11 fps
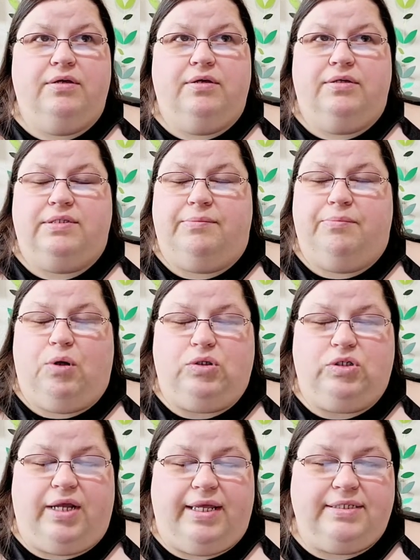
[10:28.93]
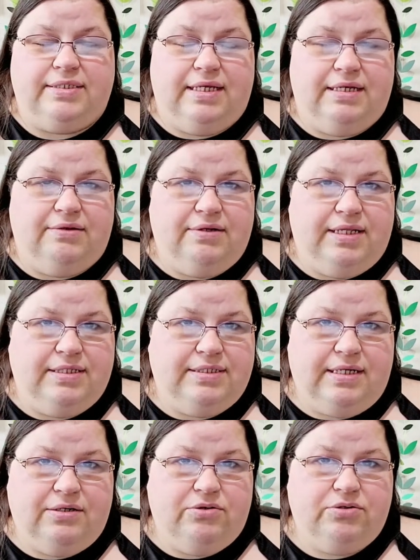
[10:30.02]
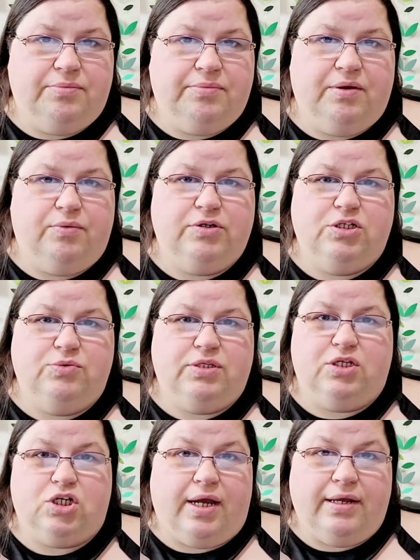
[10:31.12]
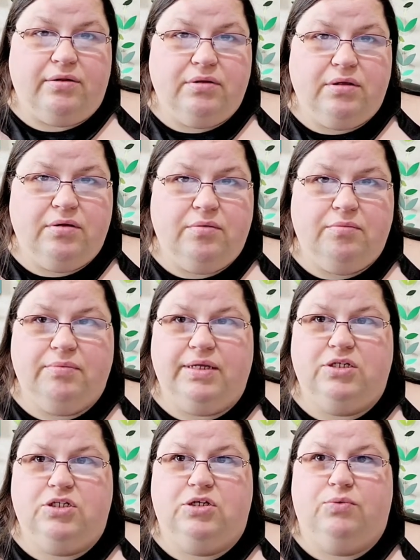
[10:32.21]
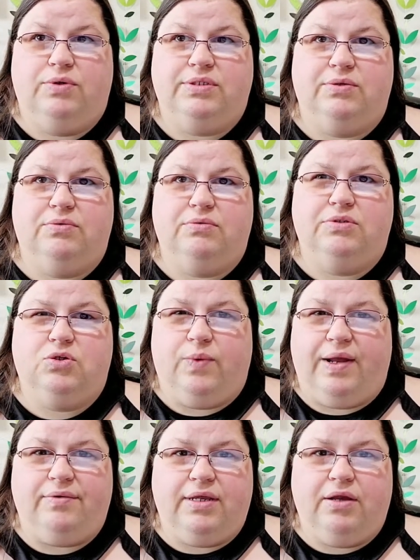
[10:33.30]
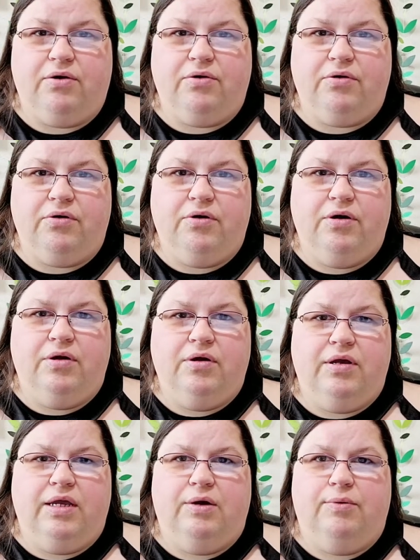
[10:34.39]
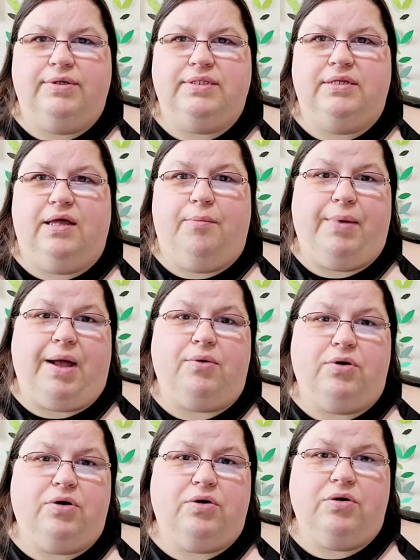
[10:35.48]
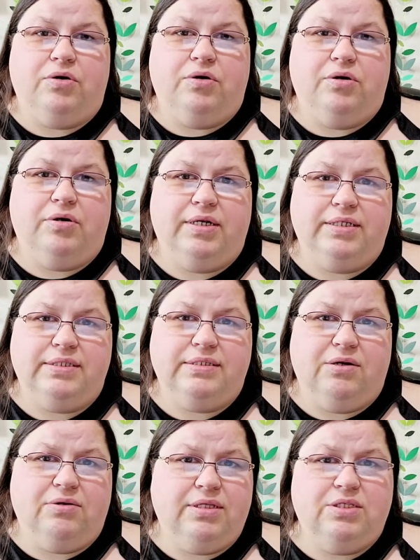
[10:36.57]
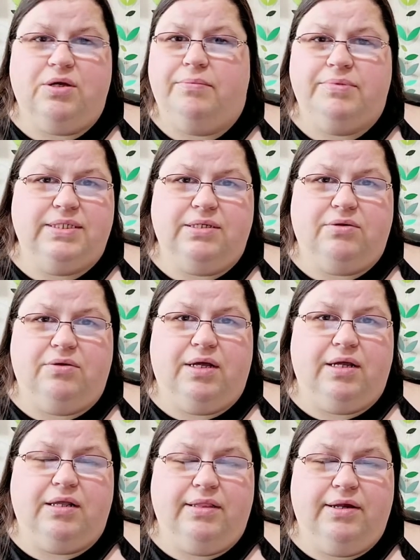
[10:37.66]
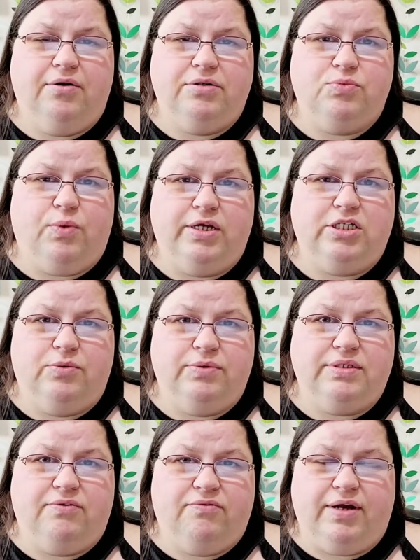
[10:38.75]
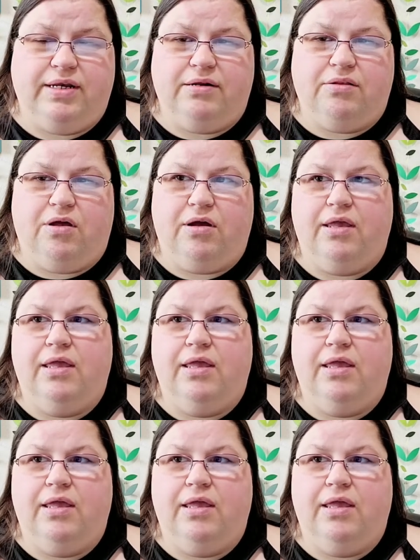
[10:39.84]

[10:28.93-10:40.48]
some poltergeist in, incident or something when she was a child, but it wasn't surrounding her. It wasn't about her necessarily, so I'm still unclear as why she was invited along.